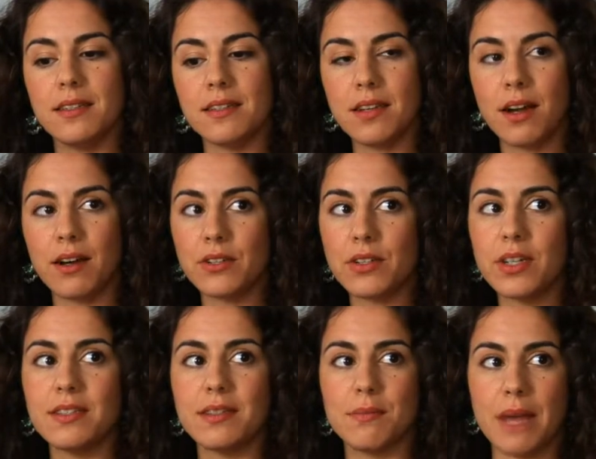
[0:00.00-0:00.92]
is Tantra
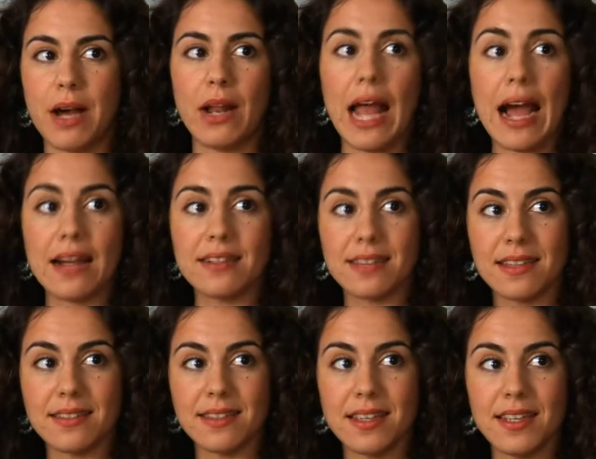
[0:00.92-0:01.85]
is about
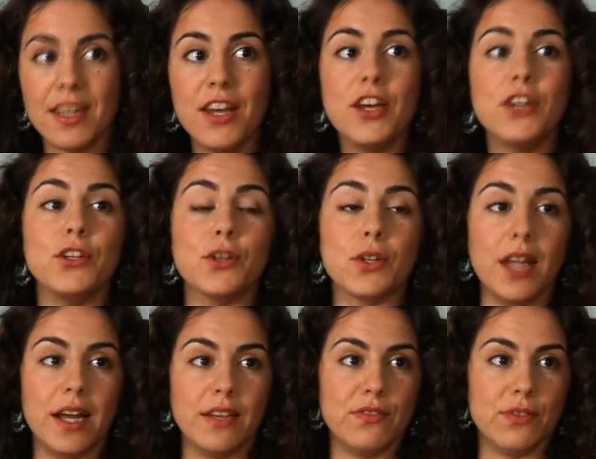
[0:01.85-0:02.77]
accessing your
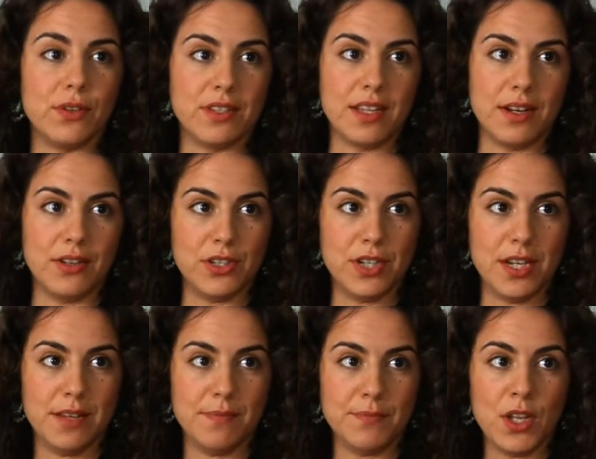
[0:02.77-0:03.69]
life force
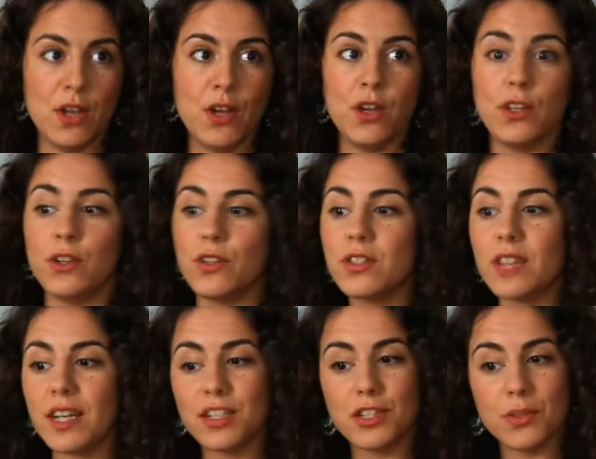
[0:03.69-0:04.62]
energy. Your
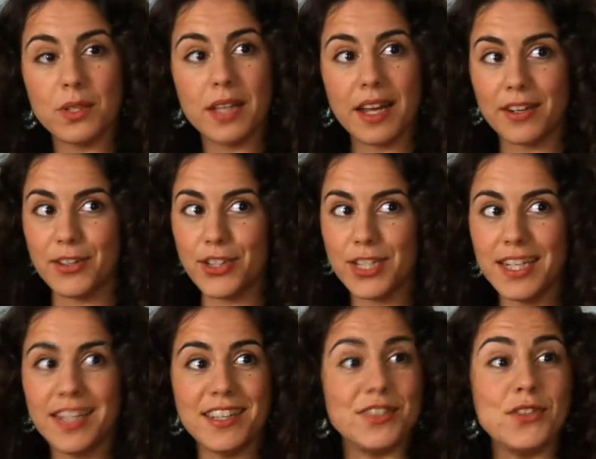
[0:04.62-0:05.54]
sexual
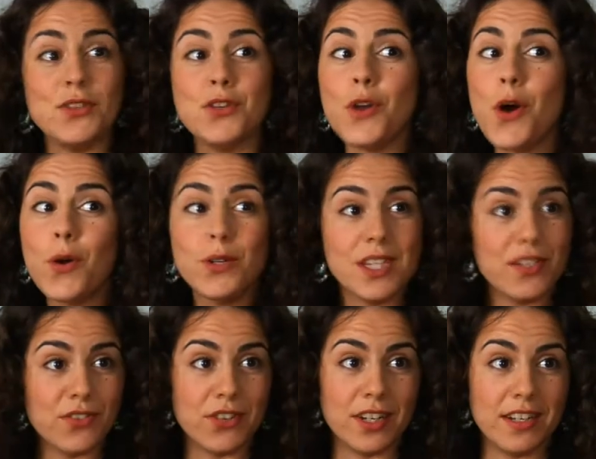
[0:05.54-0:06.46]
energy is no
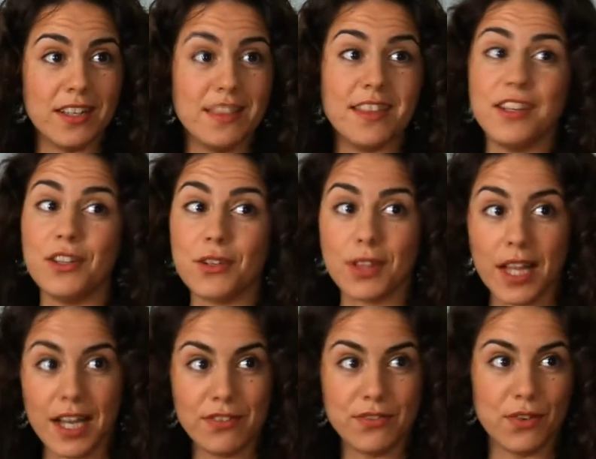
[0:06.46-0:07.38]
different than your
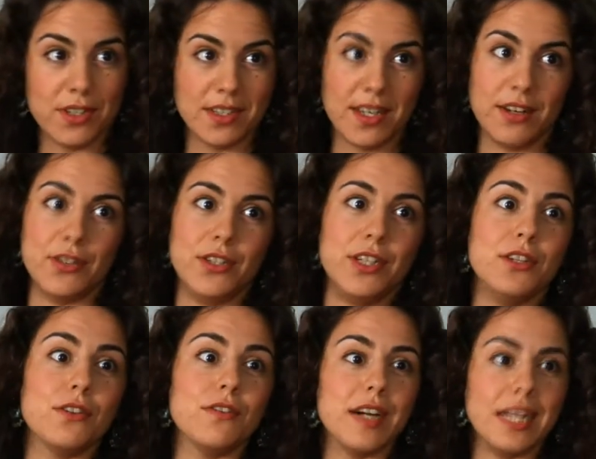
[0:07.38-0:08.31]
life force energy,
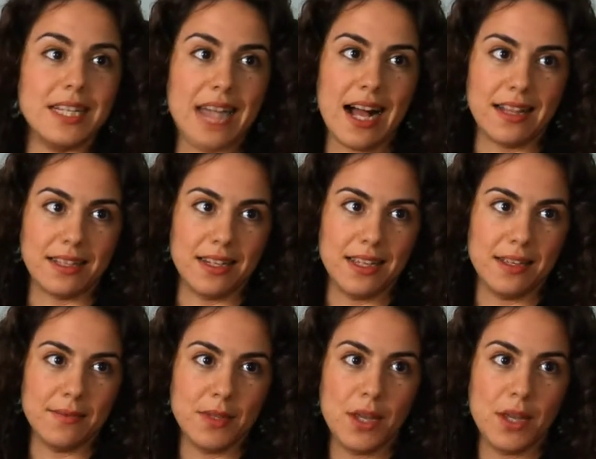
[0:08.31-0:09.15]
your vitality.